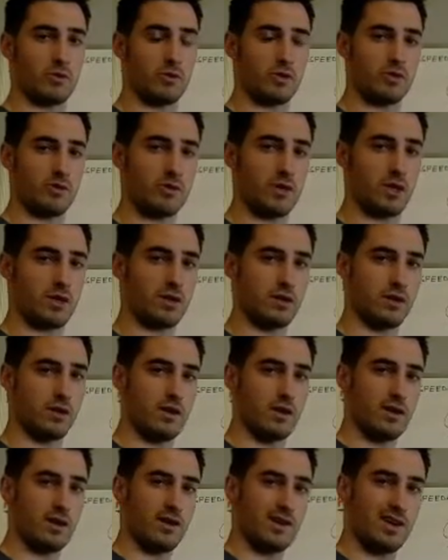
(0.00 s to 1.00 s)
we're doing
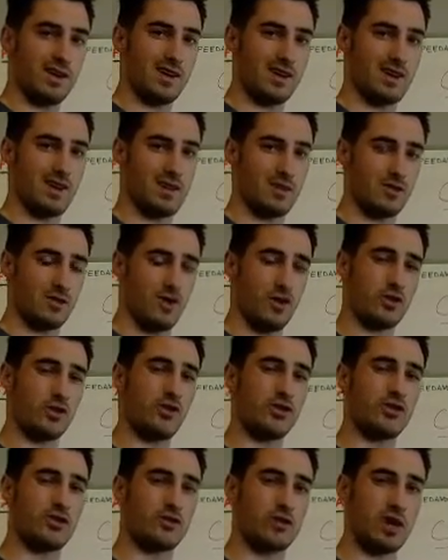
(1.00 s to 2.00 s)

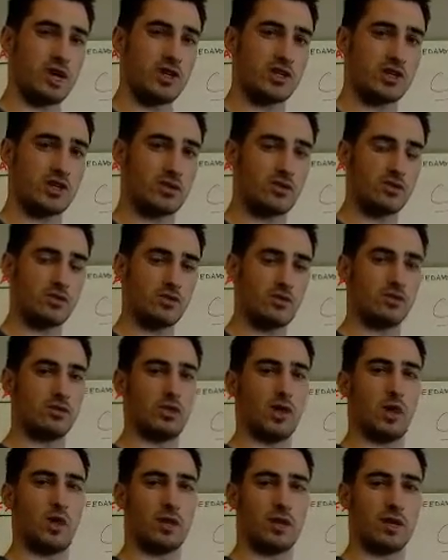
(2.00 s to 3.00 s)
longer duration,
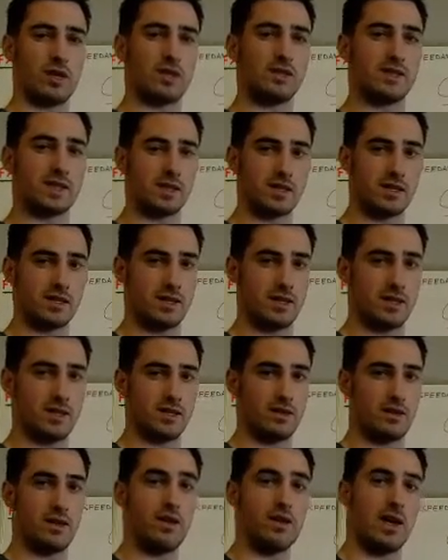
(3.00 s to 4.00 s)
lower
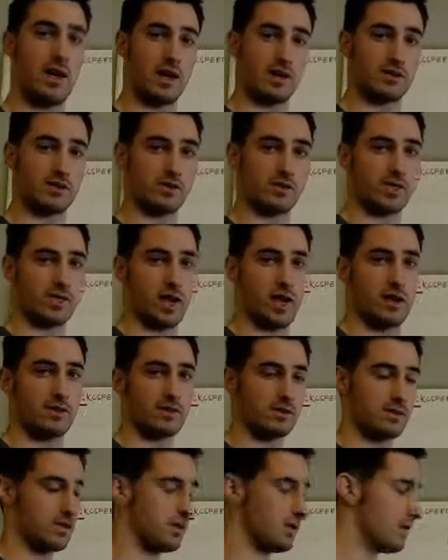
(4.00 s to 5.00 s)
intensity
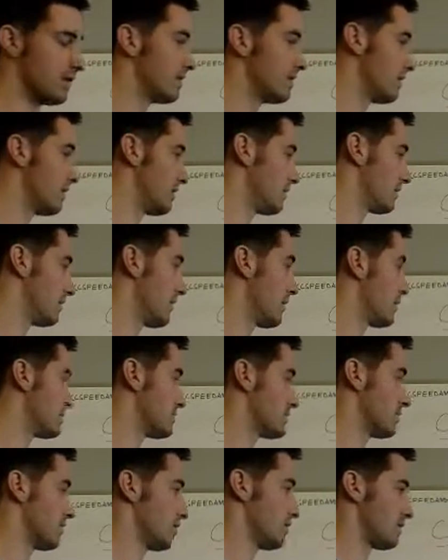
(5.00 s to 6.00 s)
exercise. Okay,
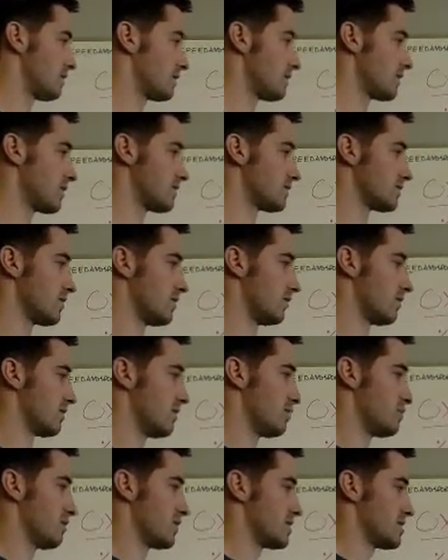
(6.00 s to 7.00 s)
so
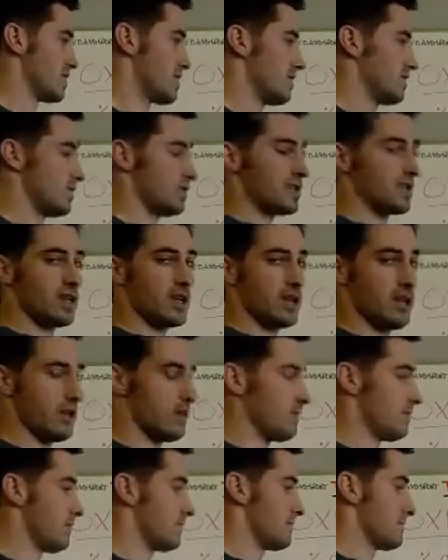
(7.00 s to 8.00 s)
the percentages
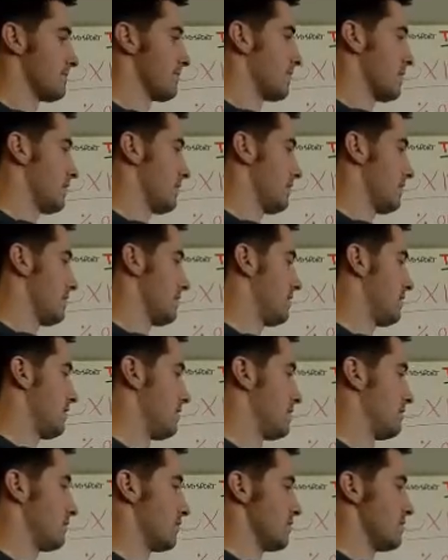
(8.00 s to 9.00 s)
here,
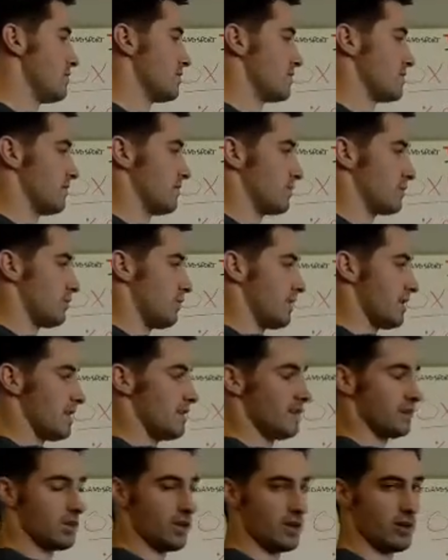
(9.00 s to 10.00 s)
we're using 20
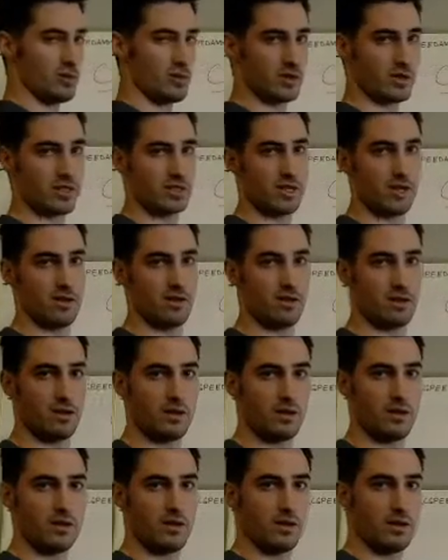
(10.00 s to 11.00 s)
to 30%
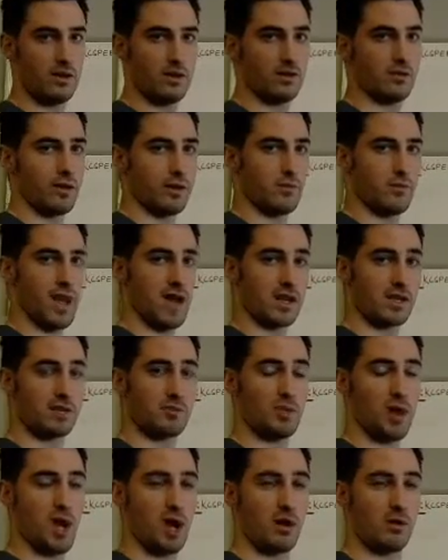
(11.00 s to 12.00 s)
of our max
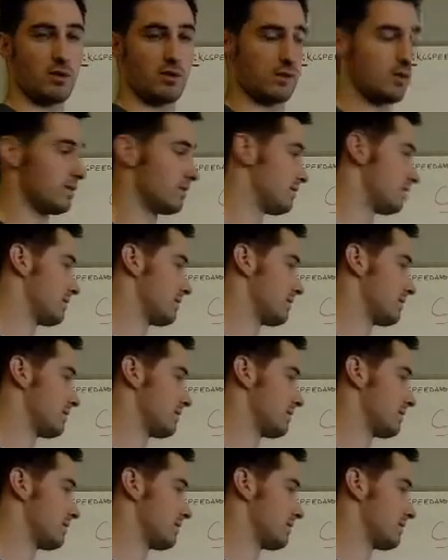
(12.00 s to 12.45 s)
power